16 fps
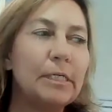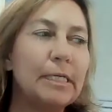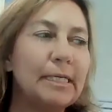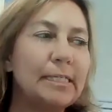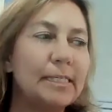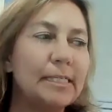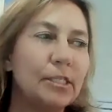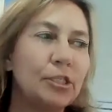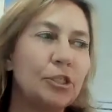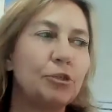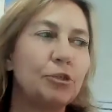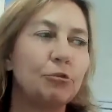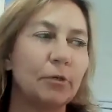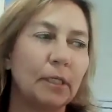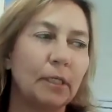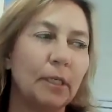Is this
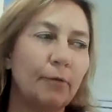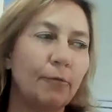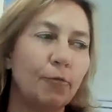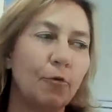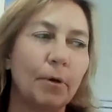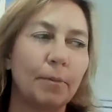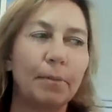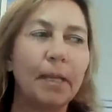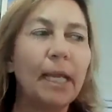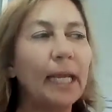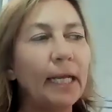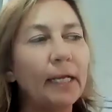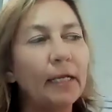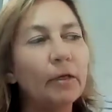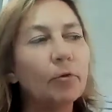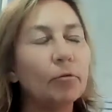strictly for pain,